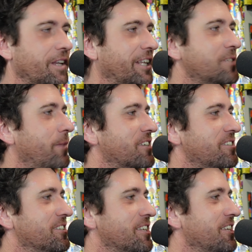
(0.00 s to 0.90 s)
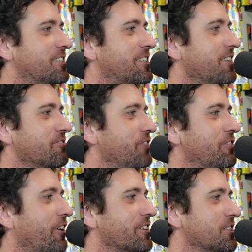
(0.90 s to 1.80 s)
It doesn't make sense. It doesn't read
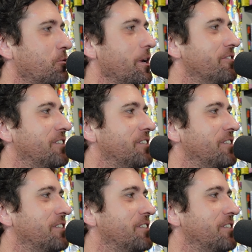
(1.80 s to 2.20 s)
right, does it? 20th